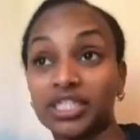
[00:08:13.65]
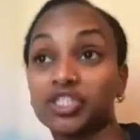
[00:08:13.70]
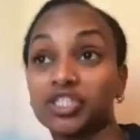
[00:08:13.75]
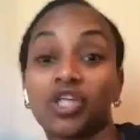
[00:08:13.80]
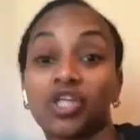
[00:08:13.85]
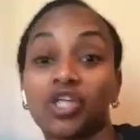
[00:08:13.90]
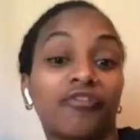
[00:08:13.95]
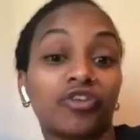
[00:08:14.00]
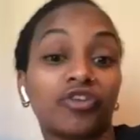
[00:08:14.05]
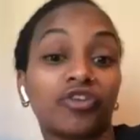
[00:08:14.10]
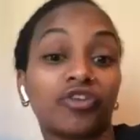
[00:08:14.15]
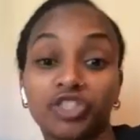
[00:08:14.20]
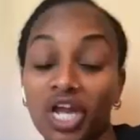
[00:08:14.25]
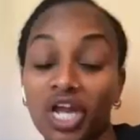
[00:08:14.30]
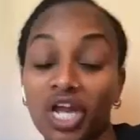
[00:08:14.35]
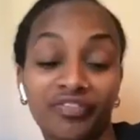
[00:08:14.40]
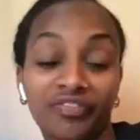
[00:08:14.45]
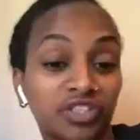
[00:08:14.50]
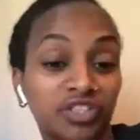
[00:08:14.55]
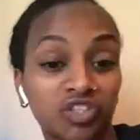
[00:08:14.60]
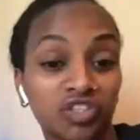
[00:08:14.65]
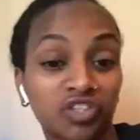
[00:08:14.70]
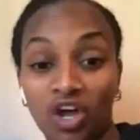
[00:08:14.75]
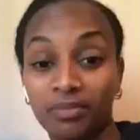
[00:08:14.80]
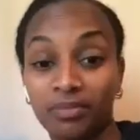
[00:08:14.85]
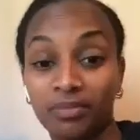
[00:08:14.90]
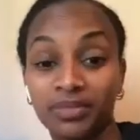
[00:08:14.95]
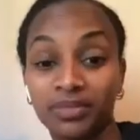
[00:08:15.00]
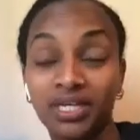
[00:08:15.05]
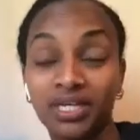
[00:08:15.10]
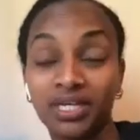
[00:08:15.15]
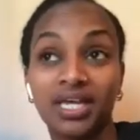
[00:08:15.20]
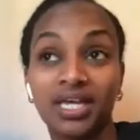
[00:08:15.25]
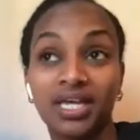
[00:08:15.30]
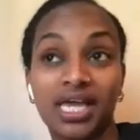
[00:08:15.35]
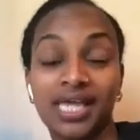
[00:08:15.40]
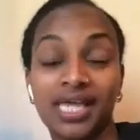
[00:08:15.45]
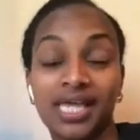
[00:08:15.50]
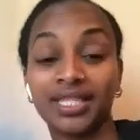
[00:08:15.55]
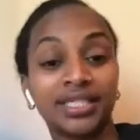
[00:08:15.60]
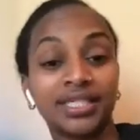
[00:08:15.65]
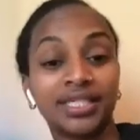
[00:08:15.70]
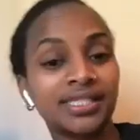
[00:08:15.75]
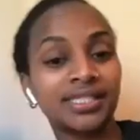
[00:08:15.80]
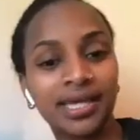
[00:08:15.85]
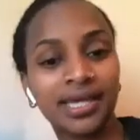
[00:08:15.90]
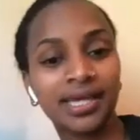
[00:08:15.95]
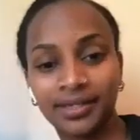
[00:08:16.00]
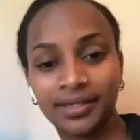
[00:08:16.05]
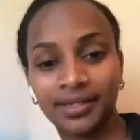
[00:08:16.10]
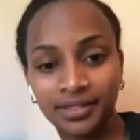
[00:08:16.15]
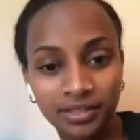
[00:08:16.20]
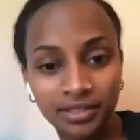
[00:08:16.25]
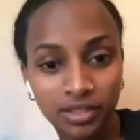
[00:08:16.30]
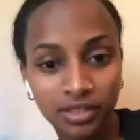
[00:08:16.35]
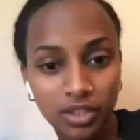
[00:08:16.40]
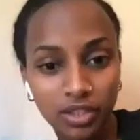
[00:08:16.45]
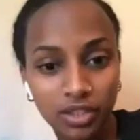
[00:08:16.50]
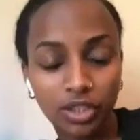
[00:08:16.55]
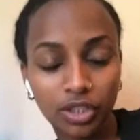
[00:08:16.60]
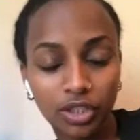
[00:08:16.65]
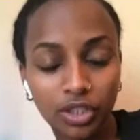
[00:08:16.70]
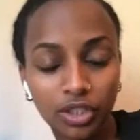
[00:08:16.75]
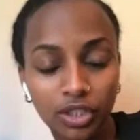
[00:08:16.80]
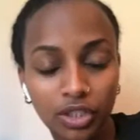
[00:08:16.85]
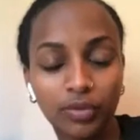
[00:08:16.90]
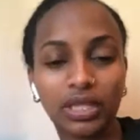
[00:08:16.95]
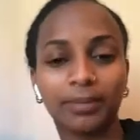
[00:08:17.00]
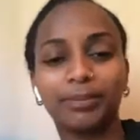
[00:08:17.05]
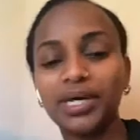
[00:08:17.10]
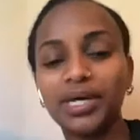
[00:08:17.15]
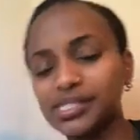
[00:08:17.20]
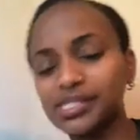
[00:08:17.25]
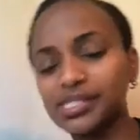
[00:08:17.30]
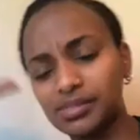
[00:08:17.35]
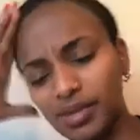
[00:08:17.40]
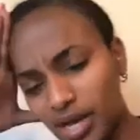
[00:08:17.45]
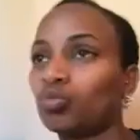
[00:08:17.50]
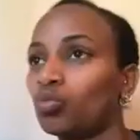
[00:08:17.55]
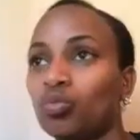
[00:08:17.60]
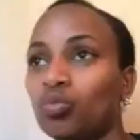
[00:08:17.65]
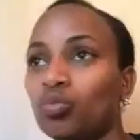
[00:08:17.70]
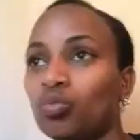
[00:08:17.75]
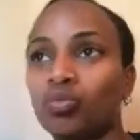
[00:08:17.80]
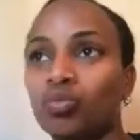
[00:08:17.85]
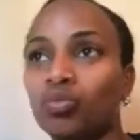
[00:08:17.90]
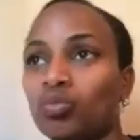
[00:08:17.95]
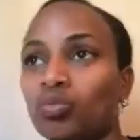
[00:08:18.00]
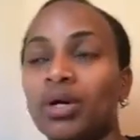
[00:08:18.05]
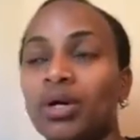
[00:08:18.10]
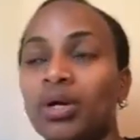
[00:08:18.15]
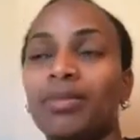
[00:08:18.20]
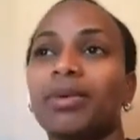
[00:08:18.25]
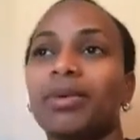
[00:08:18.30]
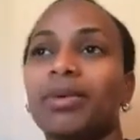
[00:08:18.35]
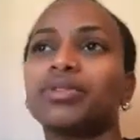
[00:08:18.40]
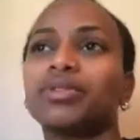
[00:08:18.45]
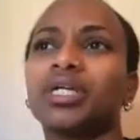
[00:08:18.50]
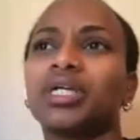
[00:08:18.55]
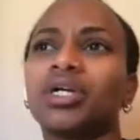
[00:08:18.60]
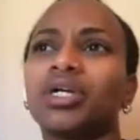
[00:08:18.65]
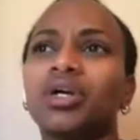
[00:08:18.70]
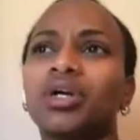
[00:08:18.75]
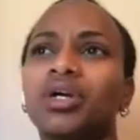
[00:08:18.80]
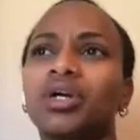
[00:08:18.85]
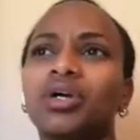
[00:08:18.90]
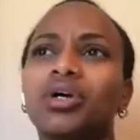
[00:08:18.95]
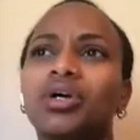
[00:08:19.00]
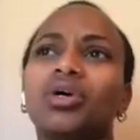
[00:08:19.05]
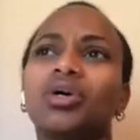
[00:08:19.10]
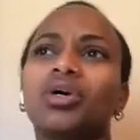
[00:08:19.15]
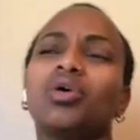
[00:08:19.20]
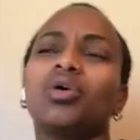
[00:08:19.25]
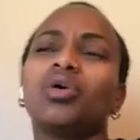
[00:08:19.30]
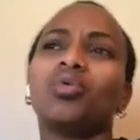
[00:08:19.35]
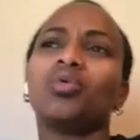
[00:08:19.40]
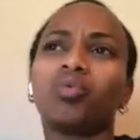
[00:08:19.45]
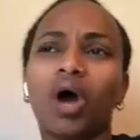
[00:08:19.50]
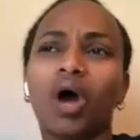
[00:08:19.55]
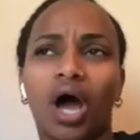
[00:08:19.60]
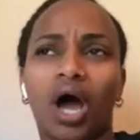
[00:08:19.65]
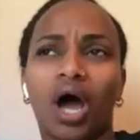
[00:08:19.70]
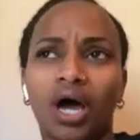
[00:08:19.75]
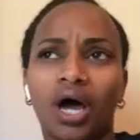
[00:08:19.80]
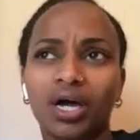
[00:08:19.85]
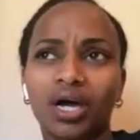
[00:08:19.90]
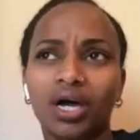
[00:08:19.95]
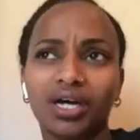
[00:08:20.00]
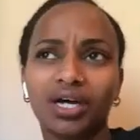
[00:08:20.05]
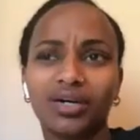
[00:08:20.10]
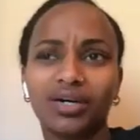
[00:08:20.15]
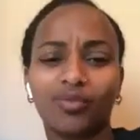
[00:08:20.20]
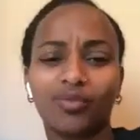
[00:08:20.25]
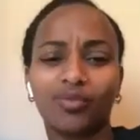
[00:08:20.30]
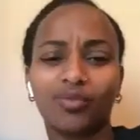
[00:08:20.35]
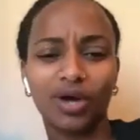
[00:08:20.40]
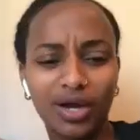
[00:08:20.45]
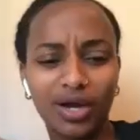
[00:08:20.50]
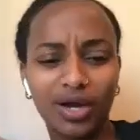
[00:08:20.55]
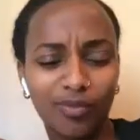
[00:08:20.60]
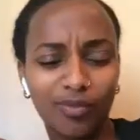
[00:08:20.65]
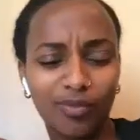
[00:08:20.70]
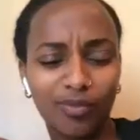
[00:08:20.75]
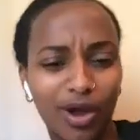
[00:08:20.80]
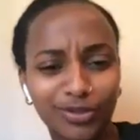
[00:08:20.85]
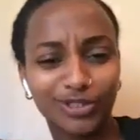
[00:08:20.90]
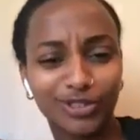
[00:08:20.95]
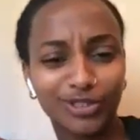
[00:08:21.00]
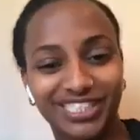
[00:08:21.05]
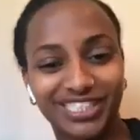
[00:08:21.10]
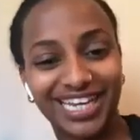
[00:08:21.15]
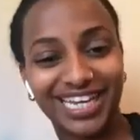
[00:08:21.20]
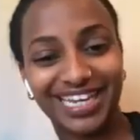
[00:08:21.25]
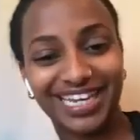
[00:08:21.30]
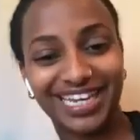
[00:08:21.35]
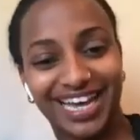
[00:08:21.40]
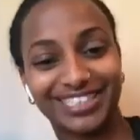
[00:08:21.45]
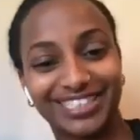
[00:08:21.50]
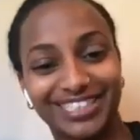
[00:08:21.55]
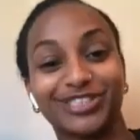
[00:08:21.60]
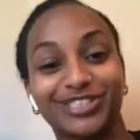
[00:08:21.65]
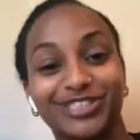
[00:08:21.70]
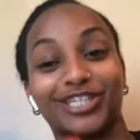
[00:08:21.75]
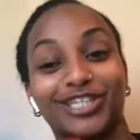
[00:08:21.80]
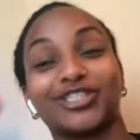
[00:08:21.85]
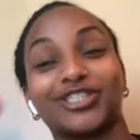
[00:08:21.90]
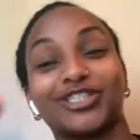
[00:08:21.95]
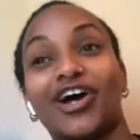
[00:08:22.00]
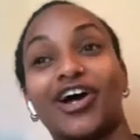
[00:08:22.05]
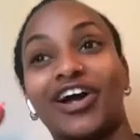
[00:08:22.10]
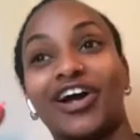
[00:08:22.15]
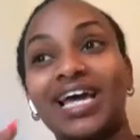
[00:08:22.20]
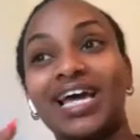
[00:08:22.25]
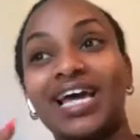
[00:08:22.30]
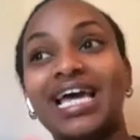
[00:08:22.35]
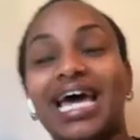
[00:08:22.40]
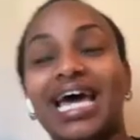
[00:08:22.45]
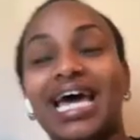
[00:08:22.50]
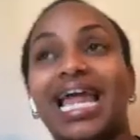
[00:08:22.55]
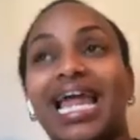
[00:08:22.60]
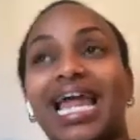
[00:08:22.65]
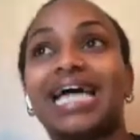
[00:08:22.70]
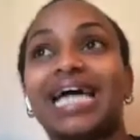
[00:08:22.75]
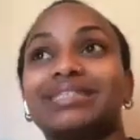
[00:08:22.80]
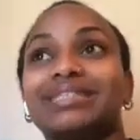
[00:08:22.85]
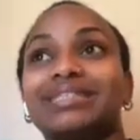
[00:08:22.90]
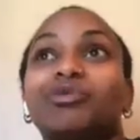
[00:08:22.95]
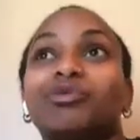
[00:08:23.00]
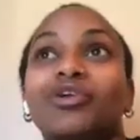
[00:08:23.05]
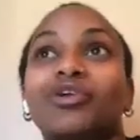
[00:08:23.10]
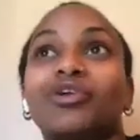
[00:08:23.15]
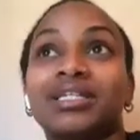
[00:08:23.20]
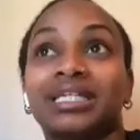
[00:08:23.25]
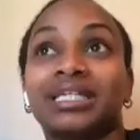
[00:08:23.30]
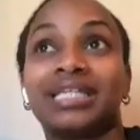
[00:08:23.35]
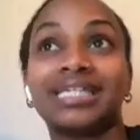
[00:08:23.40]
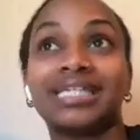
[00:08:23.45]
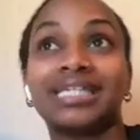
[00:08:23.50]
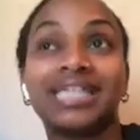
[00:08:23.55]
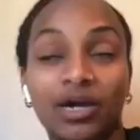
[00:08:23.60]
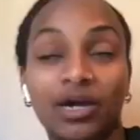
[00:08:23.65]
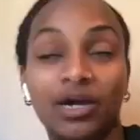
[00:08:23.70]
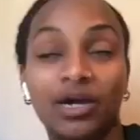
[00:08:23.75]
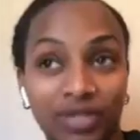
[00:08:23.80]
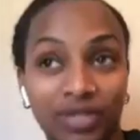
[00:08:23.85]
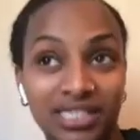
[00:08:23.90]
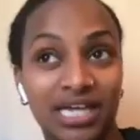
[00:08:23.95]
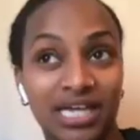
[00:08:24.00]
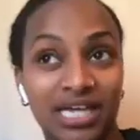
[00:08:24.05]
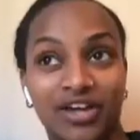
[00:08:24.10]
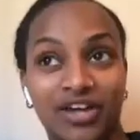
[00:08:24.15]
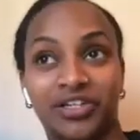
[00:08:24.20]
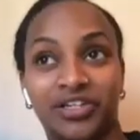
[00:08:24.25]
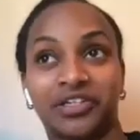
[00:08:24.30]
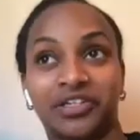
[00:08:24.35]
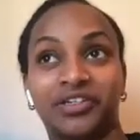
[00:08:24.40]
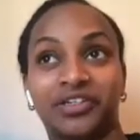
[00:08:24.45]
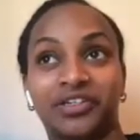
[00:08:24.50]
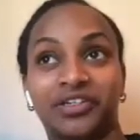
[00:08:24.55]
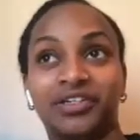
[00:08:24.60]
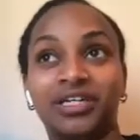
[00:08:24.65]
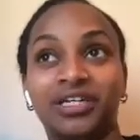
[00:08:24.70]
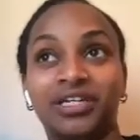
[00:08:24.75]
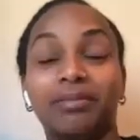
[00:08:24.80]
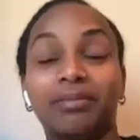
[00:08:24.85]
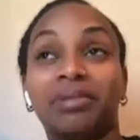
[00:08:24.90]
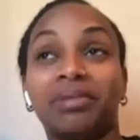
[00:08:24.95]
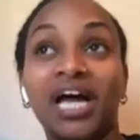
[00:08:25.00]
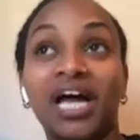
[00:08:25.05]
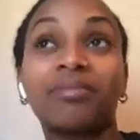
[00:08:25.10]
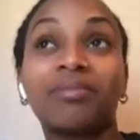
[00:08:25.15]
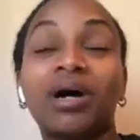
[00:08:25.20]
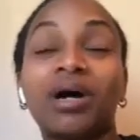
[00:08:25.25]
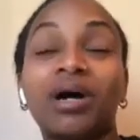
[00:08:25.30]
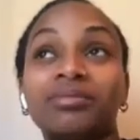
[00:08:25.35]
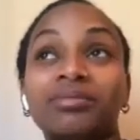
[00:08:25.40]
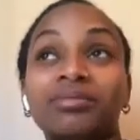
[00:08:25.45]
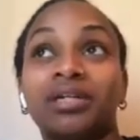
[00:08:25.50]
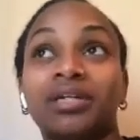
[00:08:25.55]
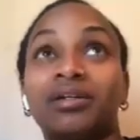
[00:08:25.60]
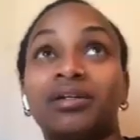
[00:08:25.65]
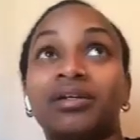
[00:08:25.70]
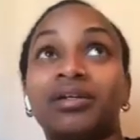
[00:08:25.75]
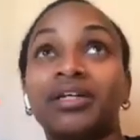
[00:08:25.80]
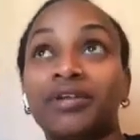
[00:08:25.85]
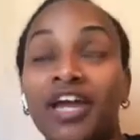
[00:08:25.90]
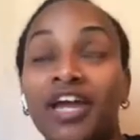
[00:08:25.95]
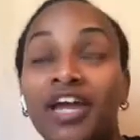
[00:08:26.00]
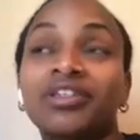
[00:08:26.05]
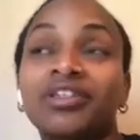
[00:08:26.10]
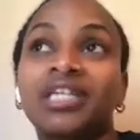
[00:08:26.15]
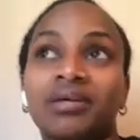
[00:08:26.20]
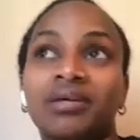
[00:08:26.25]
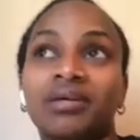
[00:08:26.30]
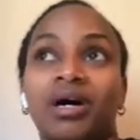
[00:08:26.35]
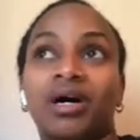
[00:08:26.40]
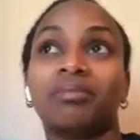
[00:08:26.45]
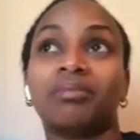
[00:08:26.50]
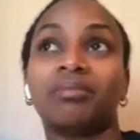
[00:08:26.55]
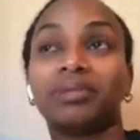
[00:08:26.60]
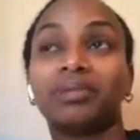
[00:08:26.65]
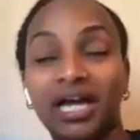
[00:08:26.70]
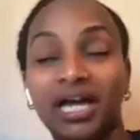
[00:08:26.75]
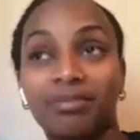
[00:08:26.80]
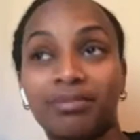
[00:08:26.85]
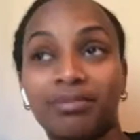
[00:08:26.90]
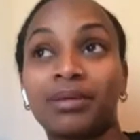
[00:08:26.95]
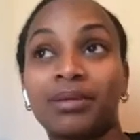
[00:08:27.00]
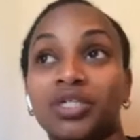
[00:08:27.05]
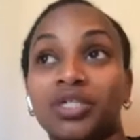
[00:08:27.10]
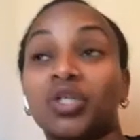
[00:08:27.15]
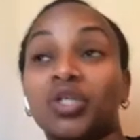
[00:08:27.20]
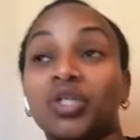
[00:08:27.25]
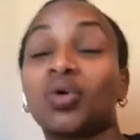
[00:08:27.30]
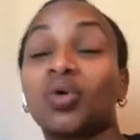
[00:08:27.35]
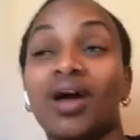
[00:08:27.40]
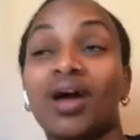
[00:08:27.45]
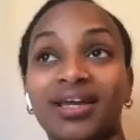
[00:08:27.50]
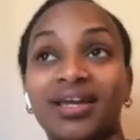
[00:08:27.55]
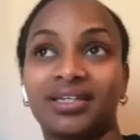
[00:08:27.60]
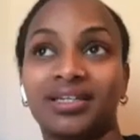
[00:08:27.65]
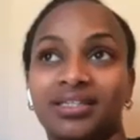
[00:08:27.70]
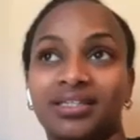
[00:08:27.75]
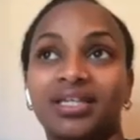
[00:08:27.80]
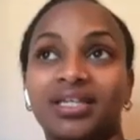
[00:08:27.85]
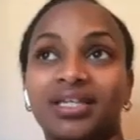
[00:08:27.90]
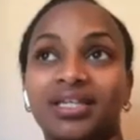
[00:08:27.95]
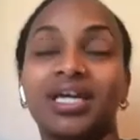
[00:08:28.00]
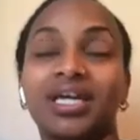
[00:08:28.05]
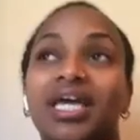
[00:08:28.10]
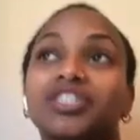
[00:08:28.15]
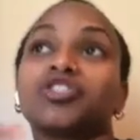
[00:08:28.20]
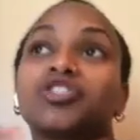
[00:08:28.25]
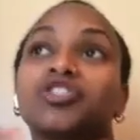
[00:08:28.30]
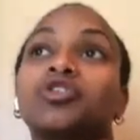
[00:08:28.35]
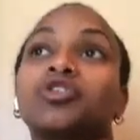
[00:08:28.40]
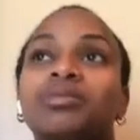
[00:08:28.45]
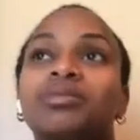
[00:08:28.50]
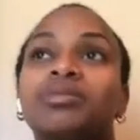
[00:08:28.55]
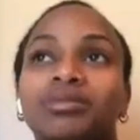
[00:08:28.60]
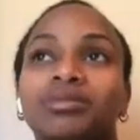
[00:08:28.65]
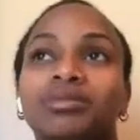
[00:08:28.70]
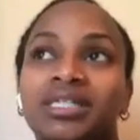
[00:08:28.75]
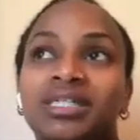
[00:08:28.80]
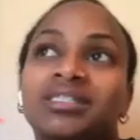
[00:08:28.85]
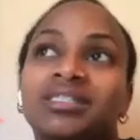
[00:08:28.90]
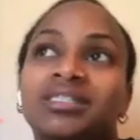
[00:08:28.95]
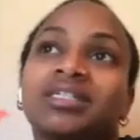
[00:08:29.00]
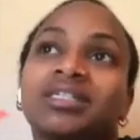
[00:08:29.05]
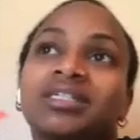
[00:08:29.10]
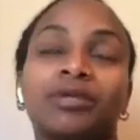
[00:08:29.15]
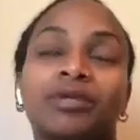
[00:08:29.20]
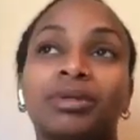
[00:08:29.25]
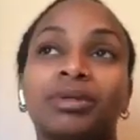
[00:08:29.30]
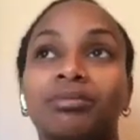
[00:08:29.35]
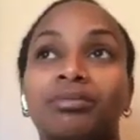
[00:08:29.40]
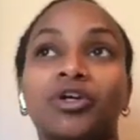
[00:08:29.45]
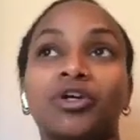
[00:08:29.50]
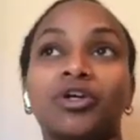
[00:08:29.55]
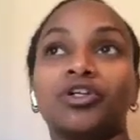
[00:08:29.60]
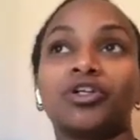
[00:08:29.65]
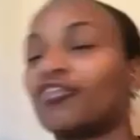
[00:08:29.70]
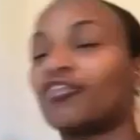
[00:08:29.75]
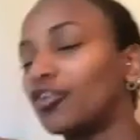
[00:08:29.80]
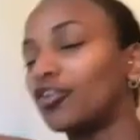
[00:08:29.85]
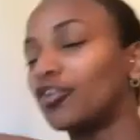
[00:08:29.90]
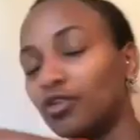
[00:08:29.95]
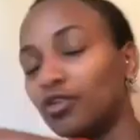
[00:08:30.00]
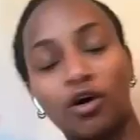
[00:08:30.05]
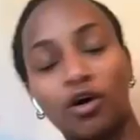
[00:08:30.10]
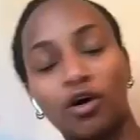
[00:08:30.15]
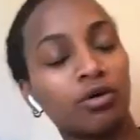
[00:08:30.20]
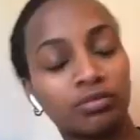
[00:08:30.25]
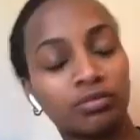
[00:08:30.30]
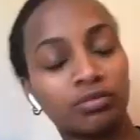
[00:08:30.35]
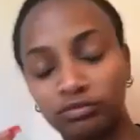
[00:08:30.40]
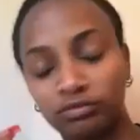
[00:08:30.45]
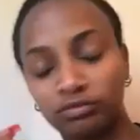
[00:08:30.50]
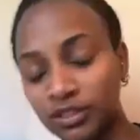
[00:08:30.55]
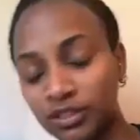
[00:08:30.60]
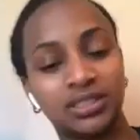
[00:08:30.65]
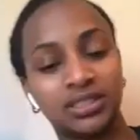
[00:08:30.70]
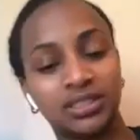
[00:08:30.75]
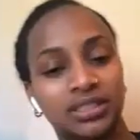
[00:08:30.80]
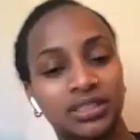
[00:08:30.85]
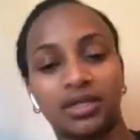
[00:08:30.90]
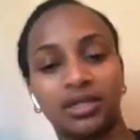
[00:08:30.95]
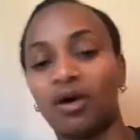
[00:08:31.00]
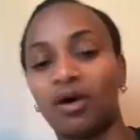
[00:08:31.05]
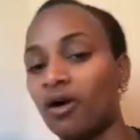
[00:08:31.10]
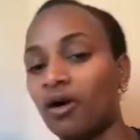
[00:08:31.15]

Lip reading: And then he's dead. They were like, Best mom, why did you say that? And my mom was like, what? Why would you say that? She was just like shocked. And I had to be brutal. I was like, that's how it is out here. Black moms are, every day, mom, Black moms are crying and screaming because their kids are being murdered for no reason all the time.